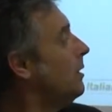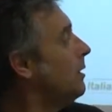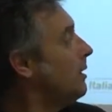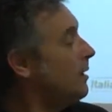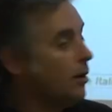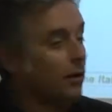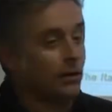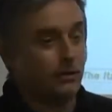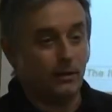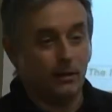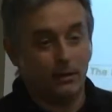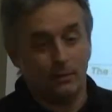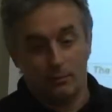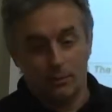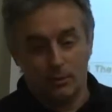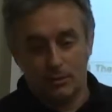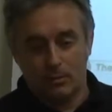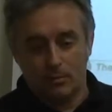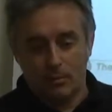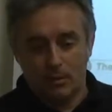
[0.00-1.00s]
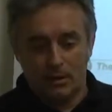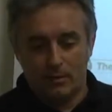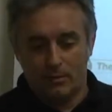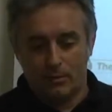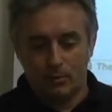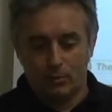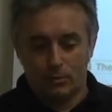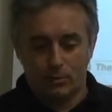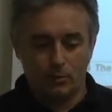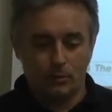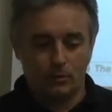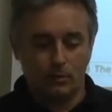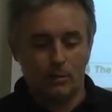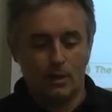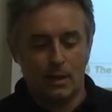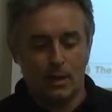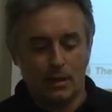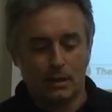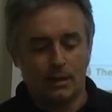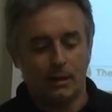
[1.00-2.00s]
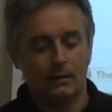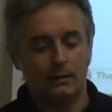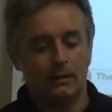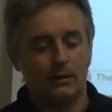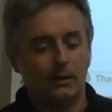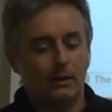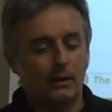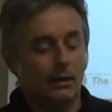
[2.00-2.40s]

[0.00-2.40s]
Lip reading: nothing was available on the market.